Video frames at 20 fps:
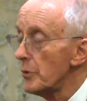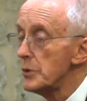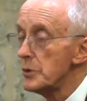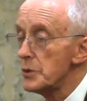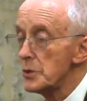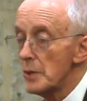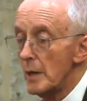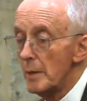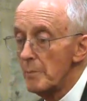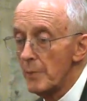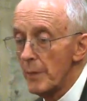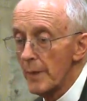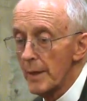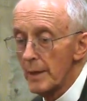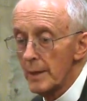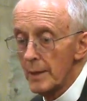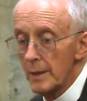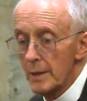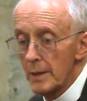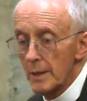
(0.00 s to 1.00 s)
that
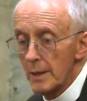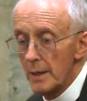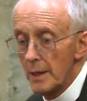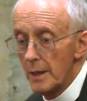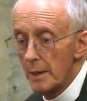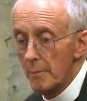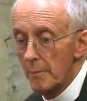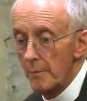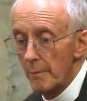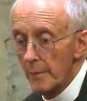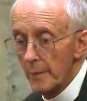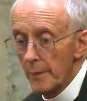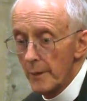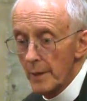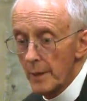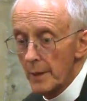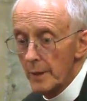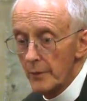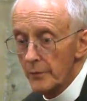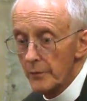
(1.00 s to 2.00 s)

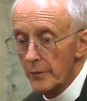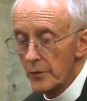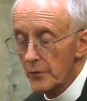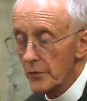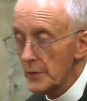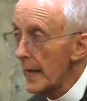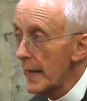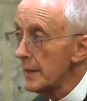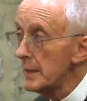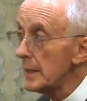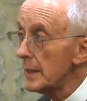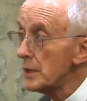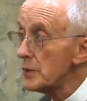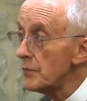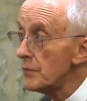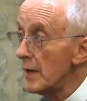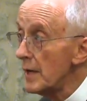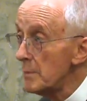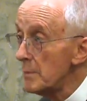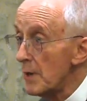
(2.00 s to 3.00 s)
the standing is
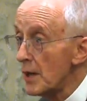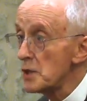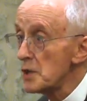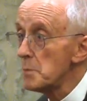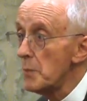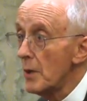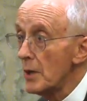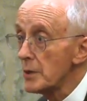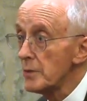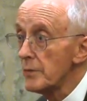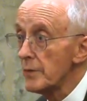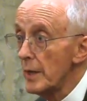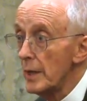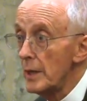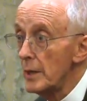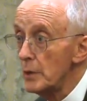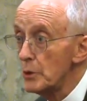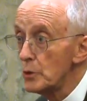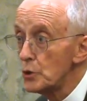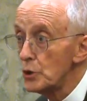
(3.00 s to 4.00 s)
very much part of their
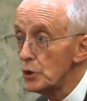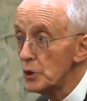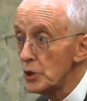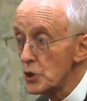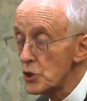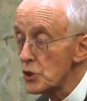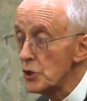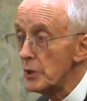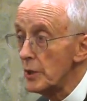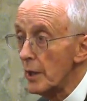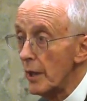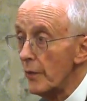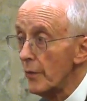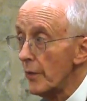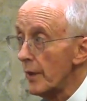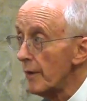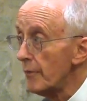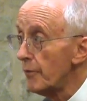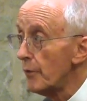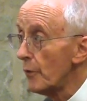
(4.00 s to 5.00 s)
whole tradition, and
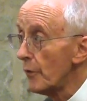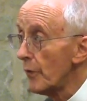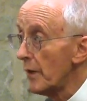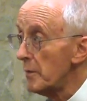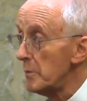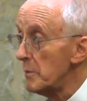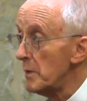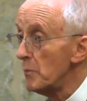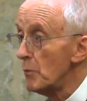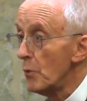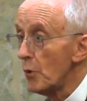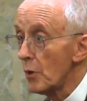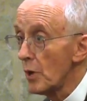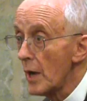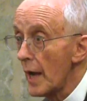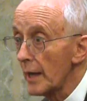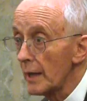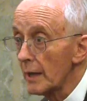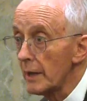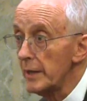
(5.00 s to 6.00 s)
therefore they'd be more
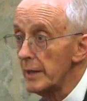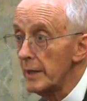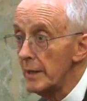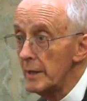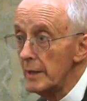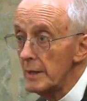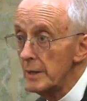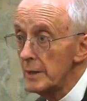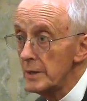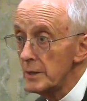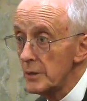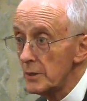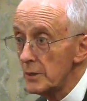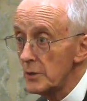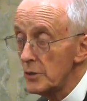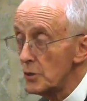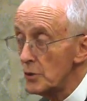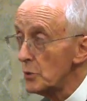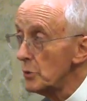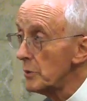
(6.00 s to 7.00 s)
likely
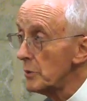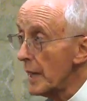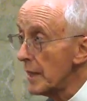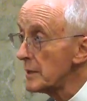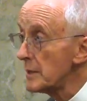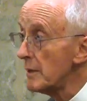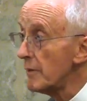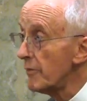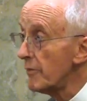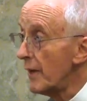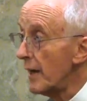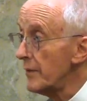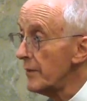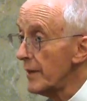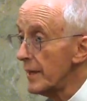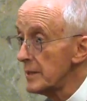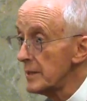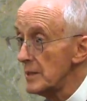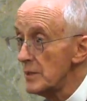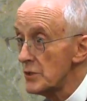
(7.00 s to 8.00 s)
to do that and find
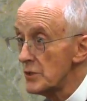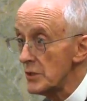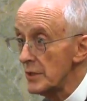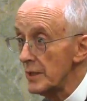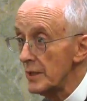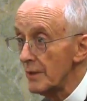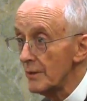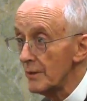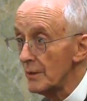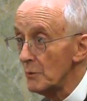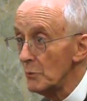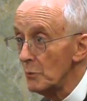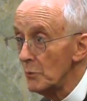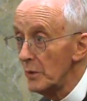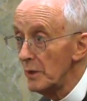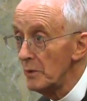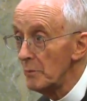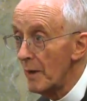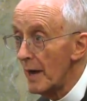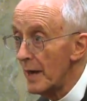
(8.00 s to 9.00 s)
that easy than
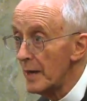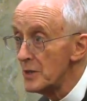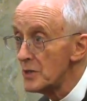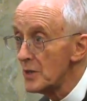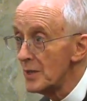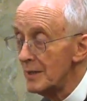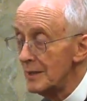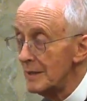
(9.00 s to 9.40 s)
we might.